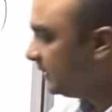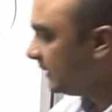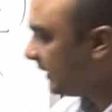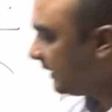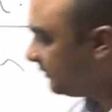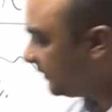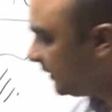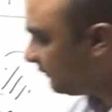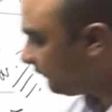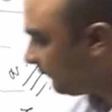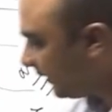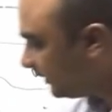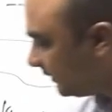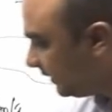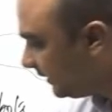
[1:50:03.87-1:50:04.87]
And then
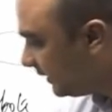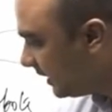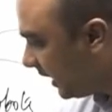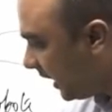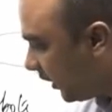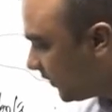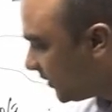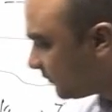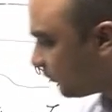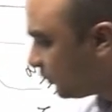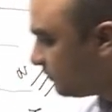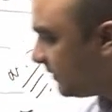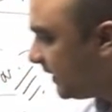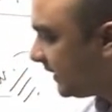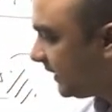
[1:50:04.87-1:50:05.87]
finally, how it would
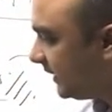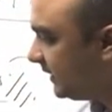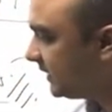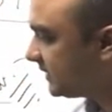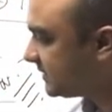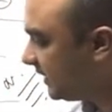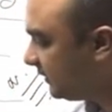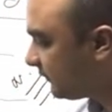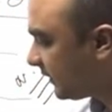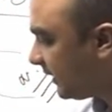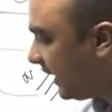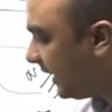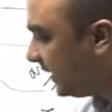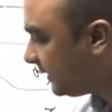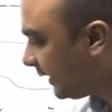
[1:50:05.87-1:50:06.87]
make India
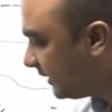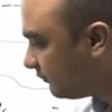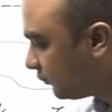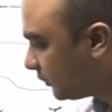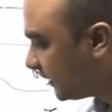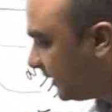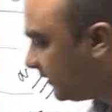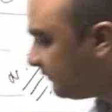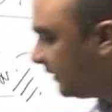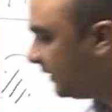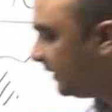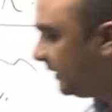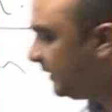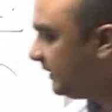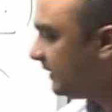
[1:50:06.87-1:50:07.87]
self-reliant and would give
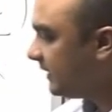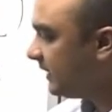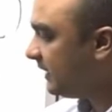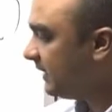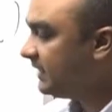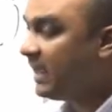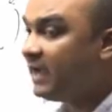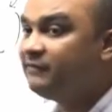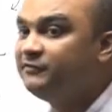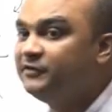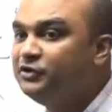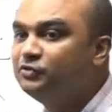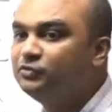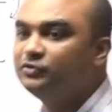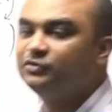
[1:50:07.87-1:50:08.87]
India an
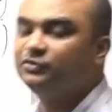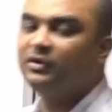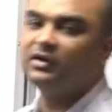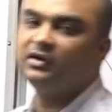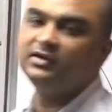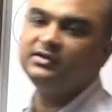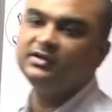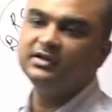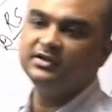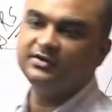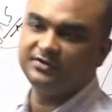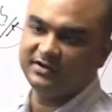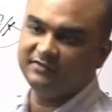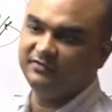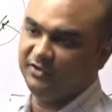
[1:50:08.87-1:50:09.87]
avenue to earn
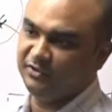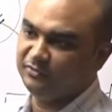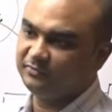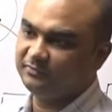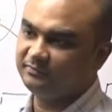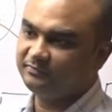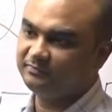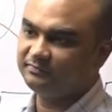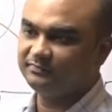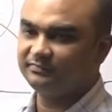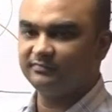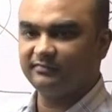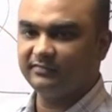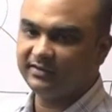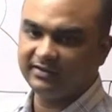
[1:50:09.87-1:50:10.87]
revenue.
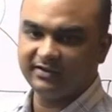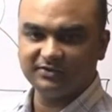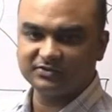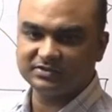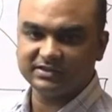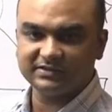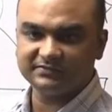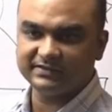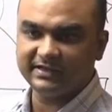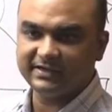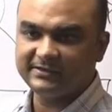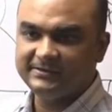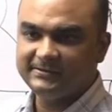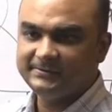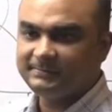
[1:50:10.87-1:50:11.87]
Are you clear with that?